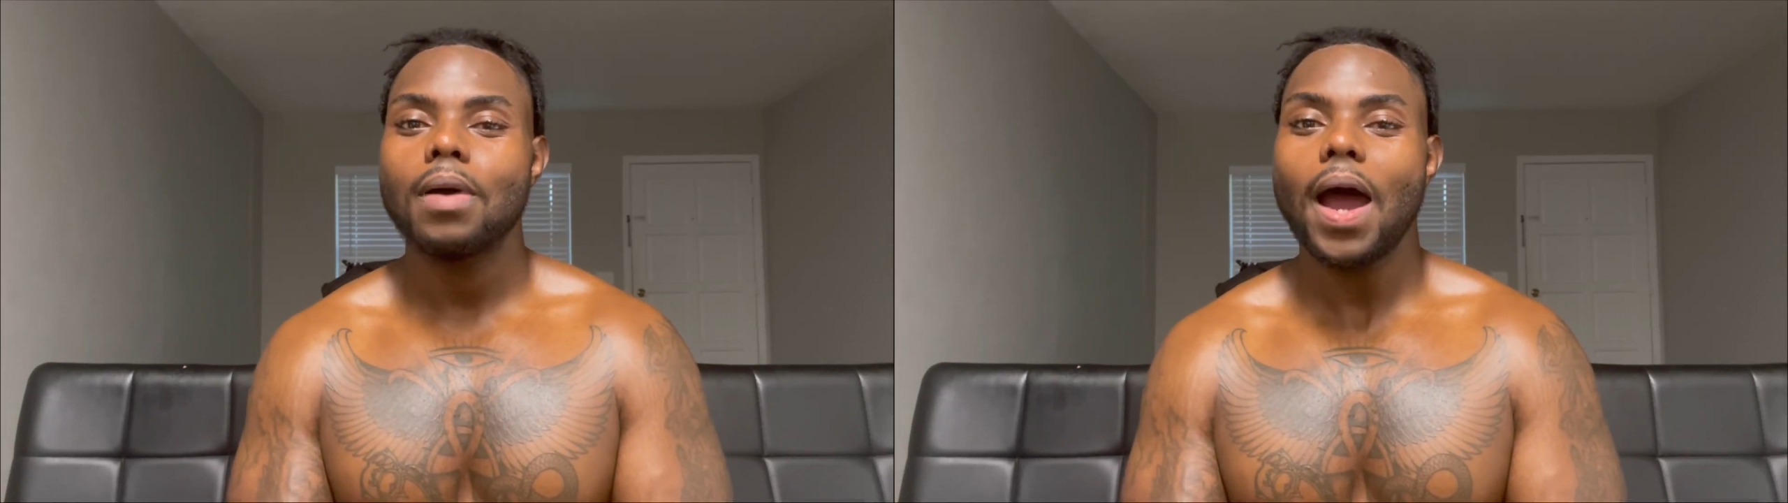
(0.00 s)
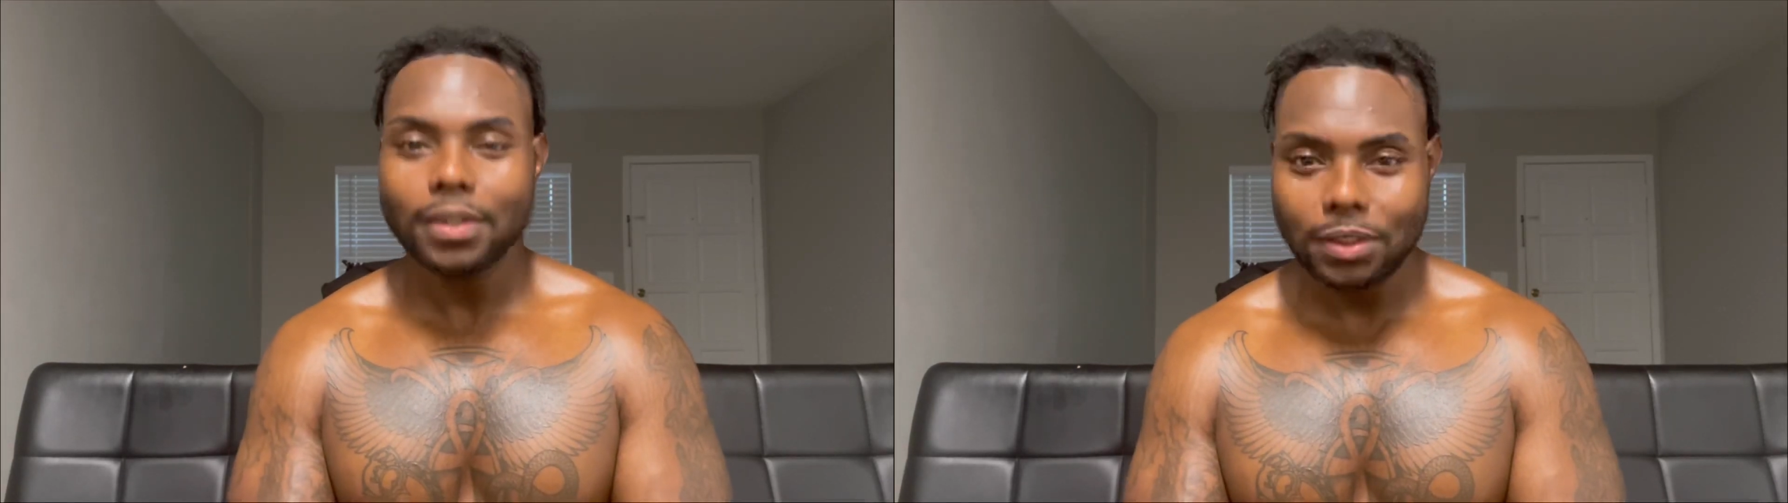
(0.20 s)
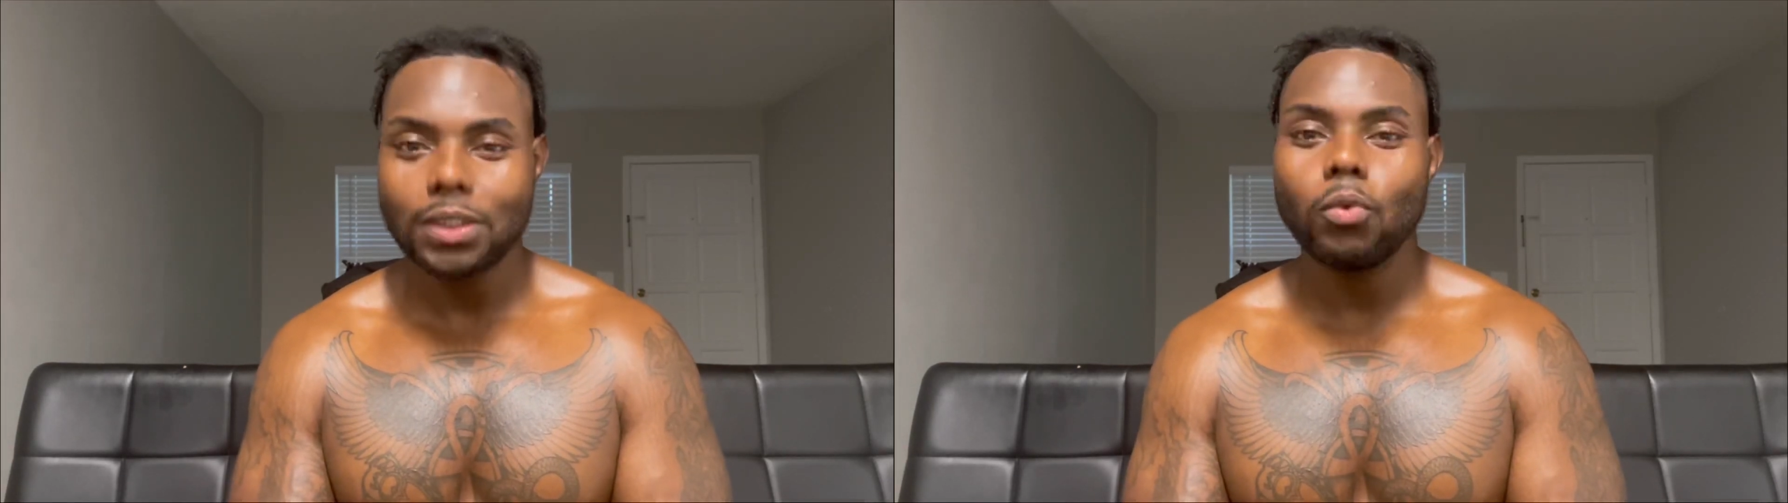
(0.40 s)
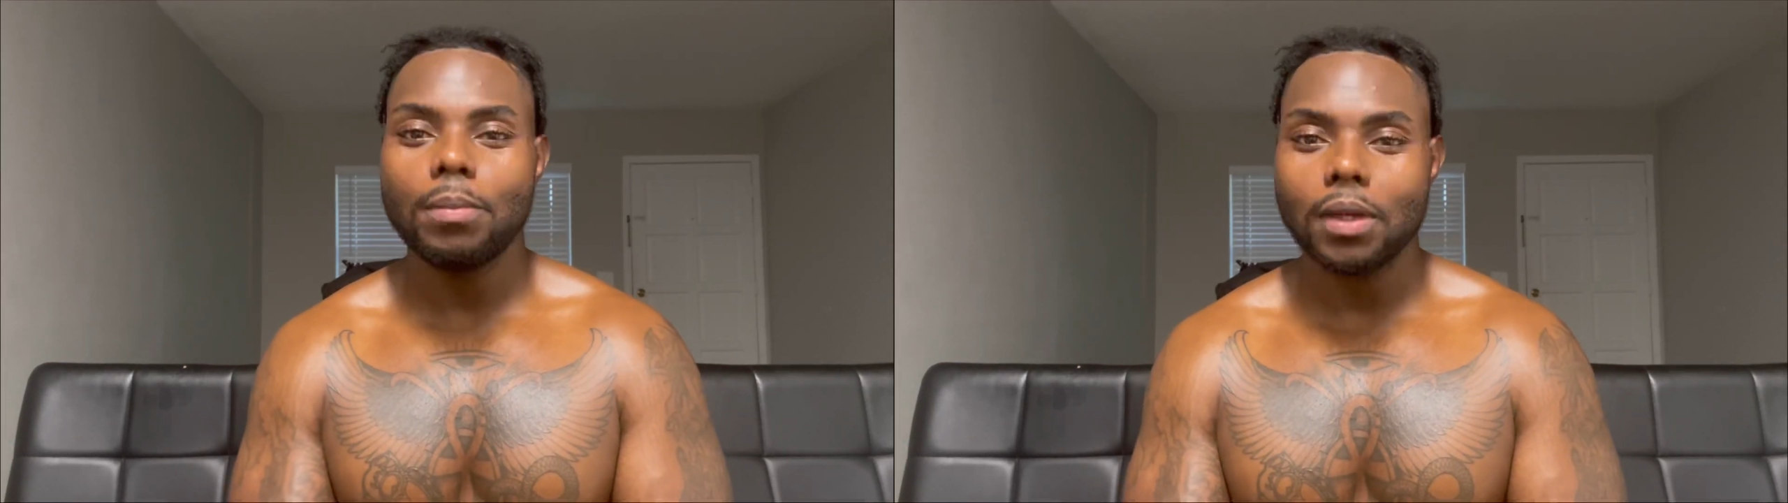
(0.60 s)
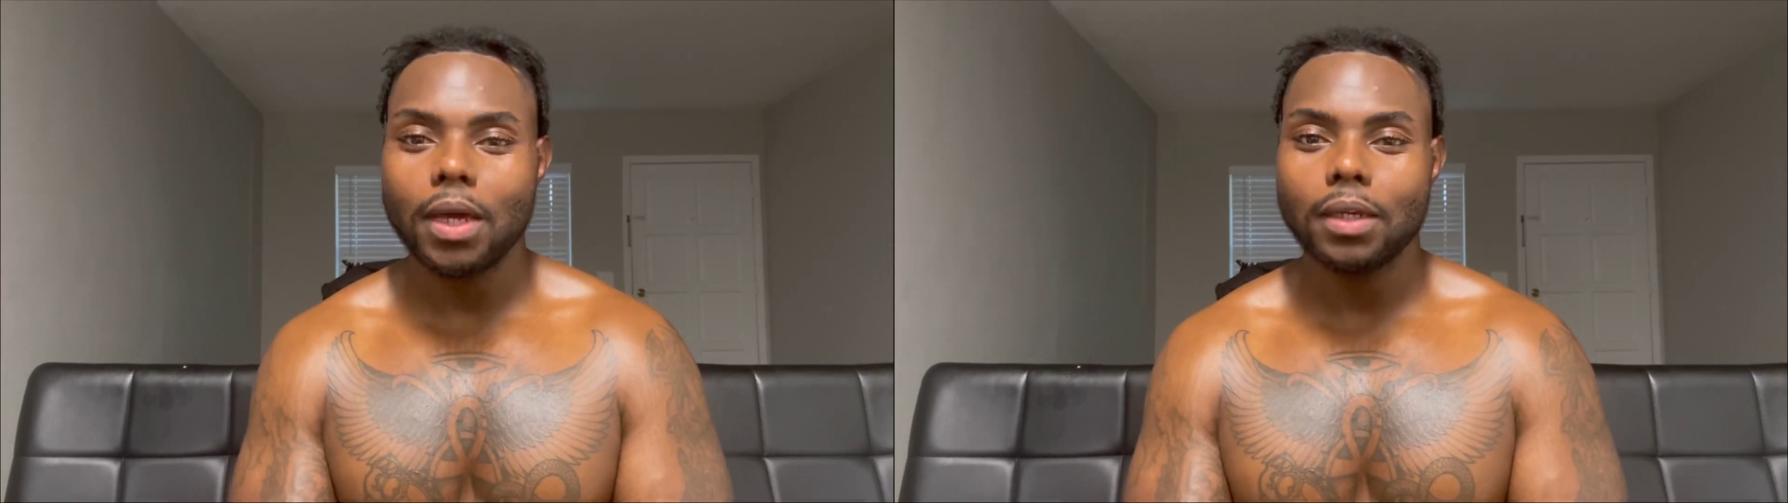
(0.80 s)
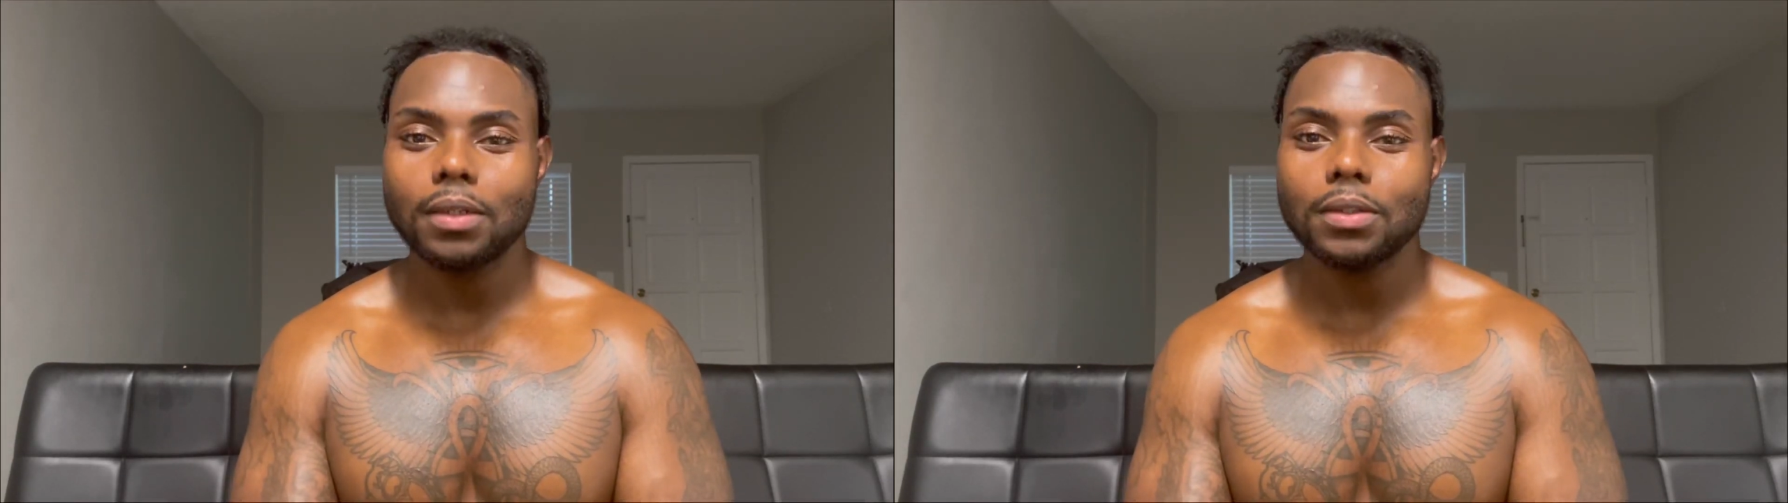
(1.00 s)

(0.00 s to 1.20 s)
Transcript: I can see women liking